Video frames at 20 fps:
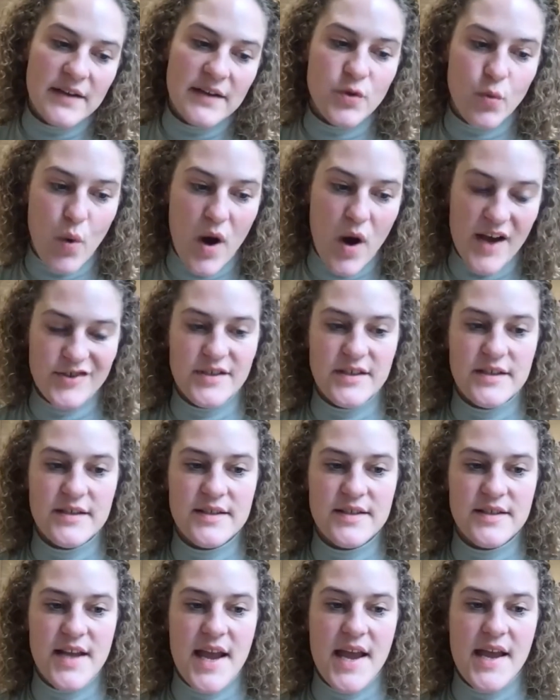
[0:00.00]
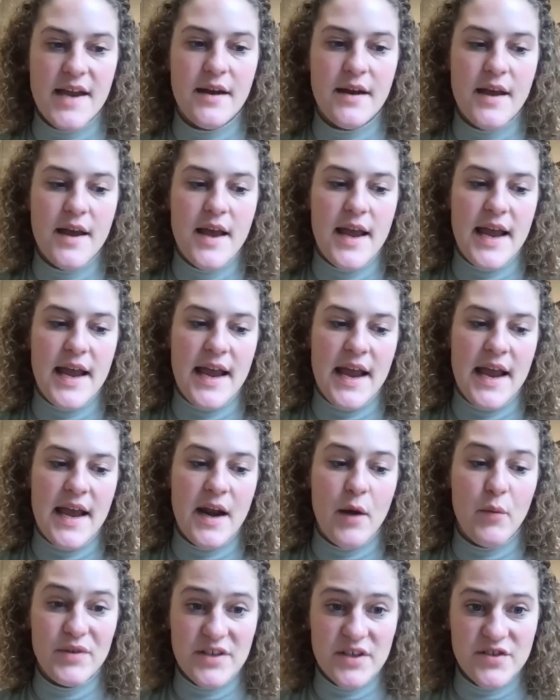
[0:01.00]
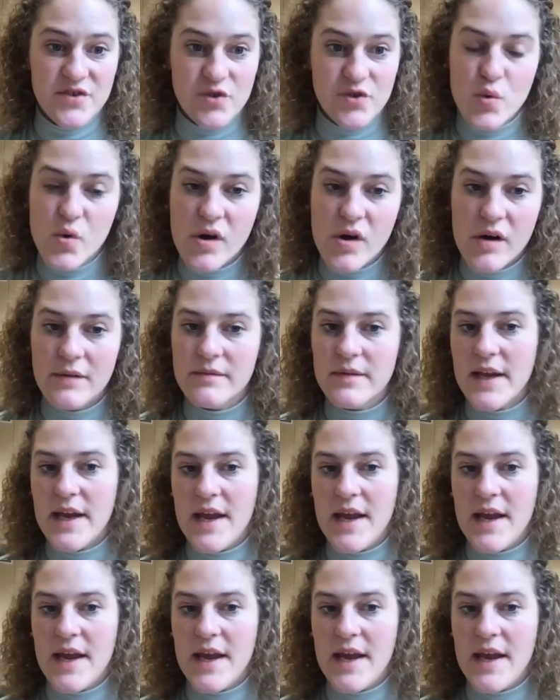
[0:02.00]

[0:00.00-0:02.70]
Washington State, and I went to school,